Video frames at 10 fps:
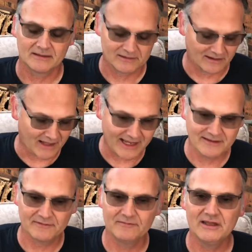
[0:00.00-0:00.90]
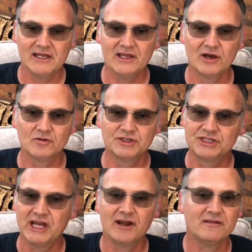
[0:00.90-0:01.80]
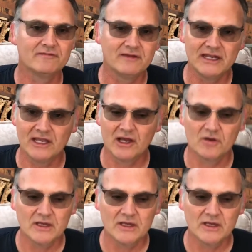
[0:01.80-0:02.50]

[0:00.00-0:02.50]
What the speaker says: like the video, share the video.